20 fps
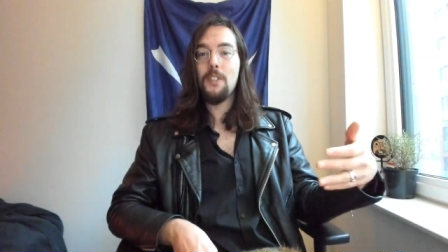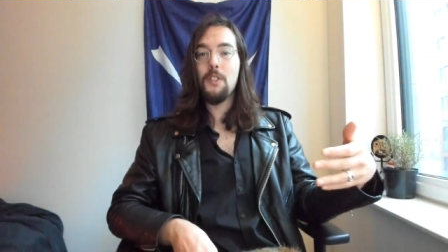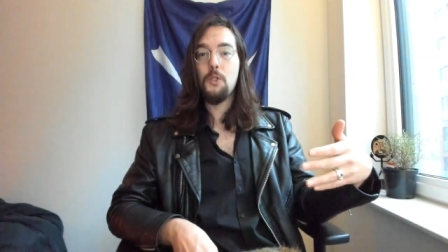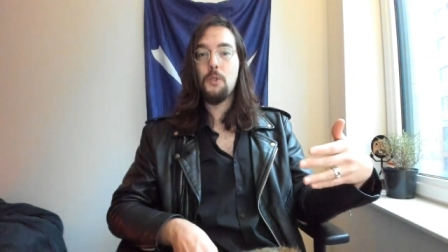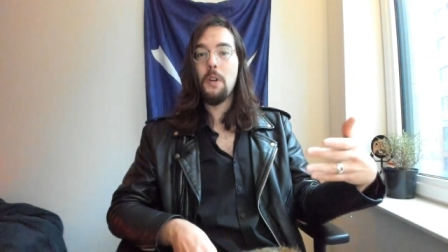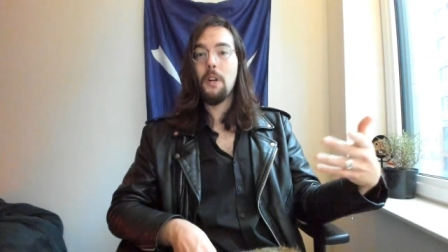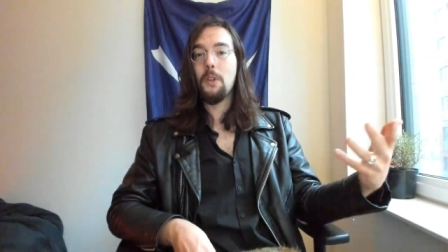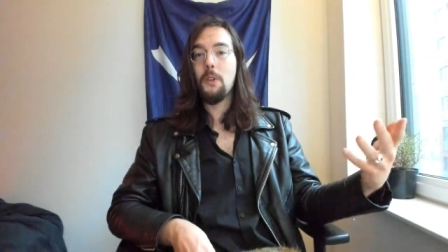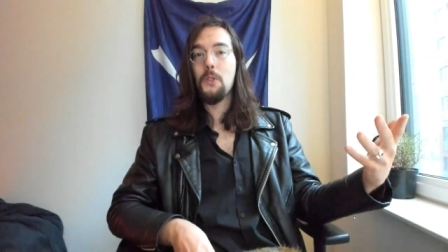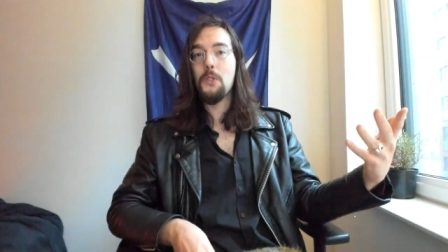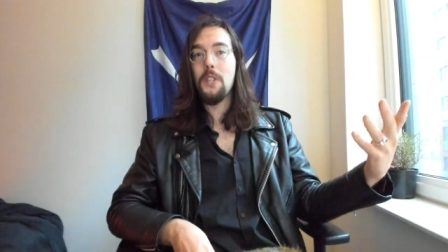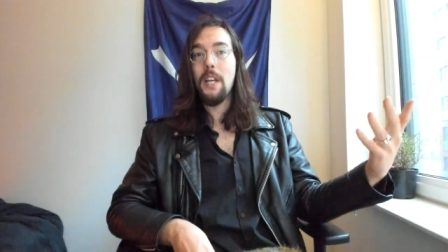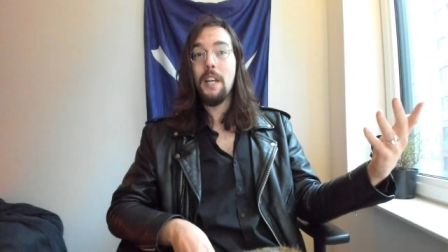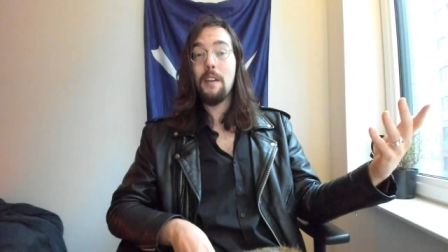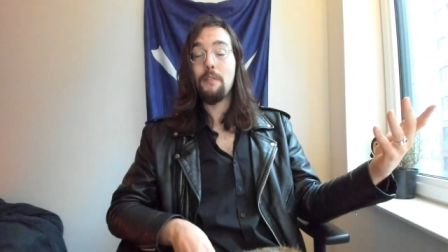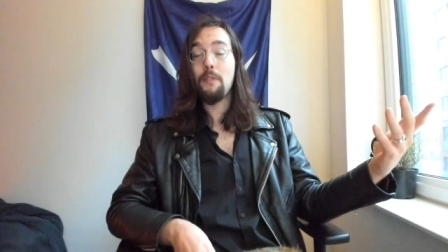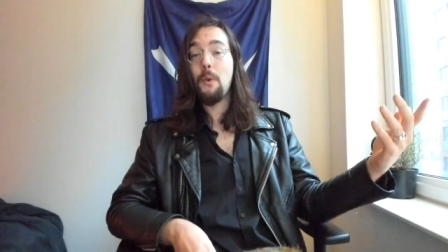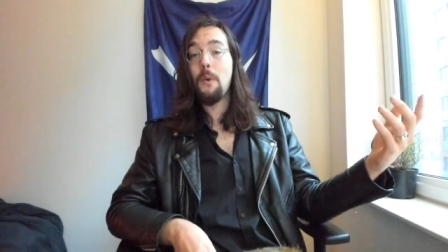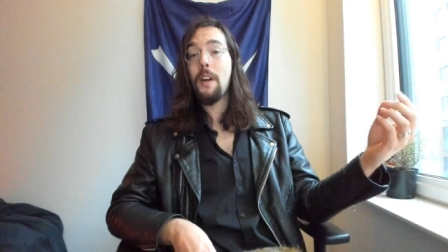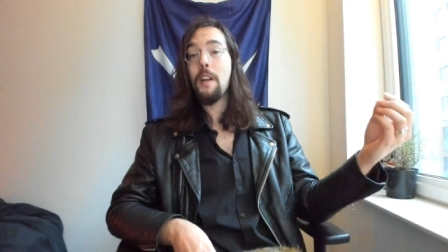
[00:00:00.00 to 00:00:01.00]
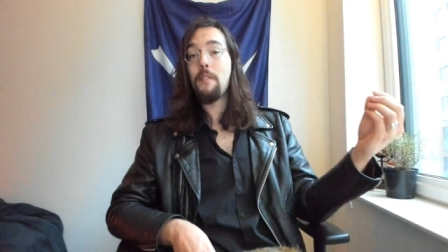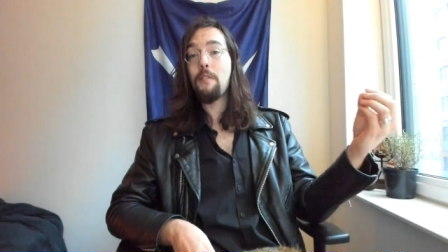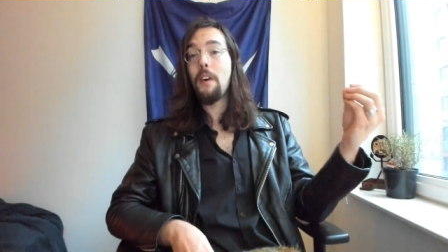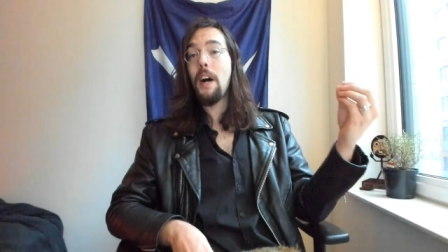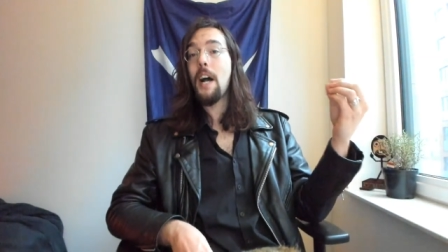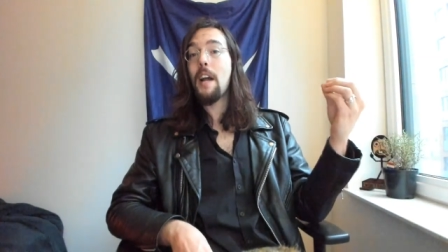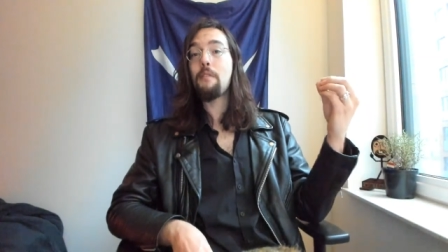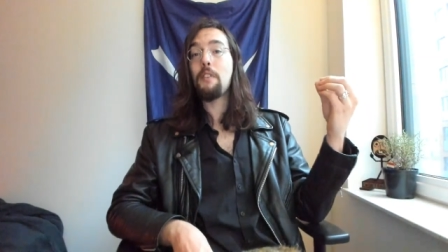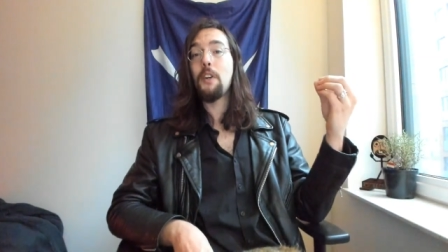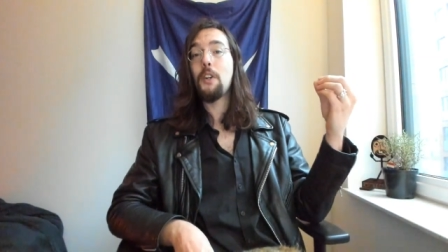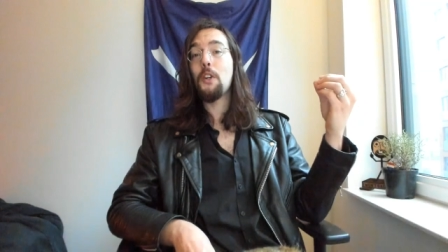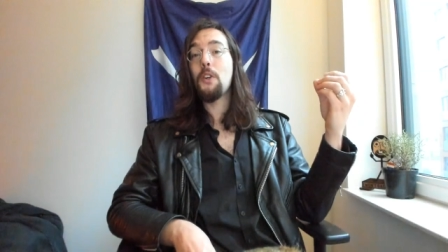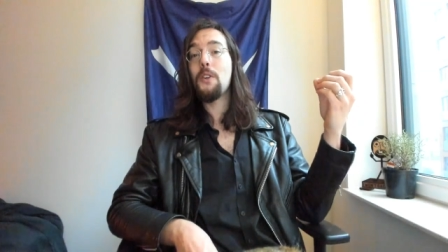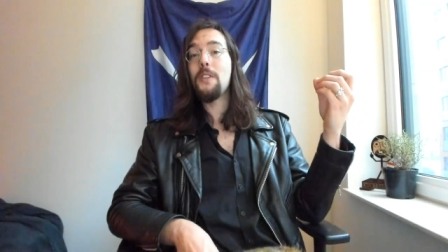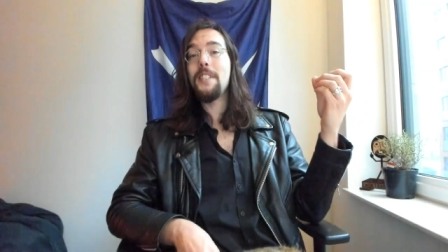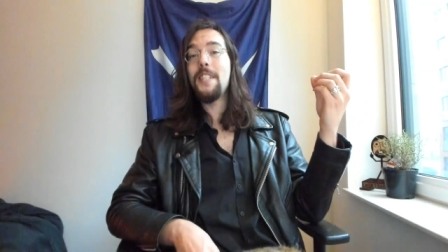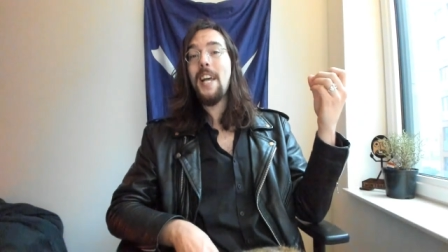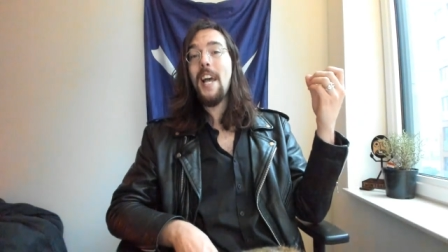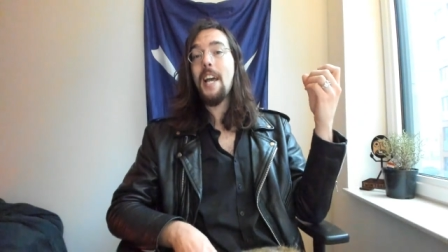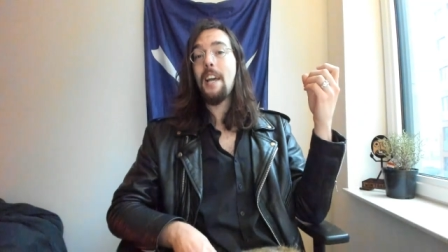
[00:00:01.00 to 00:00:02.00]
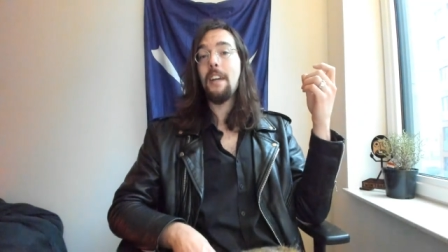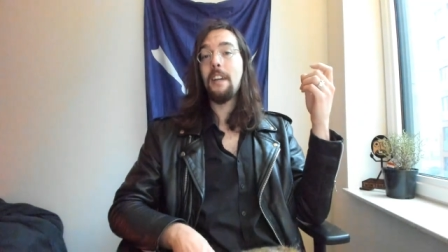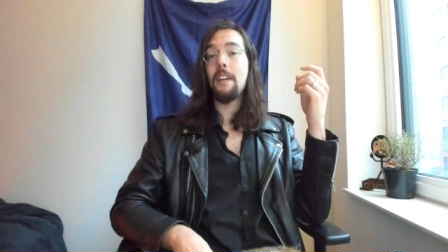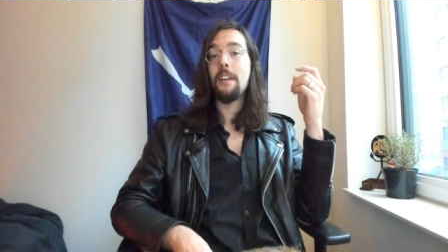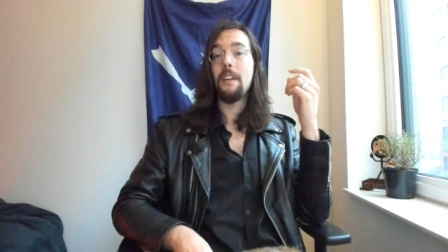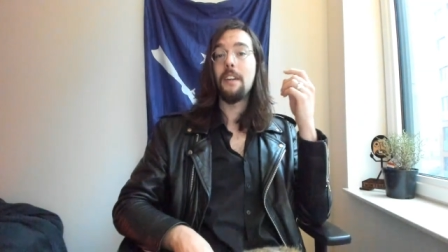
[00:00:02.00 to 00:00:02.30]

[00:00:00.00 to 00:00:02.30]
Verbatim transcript: struggles to hit 45 on a good day.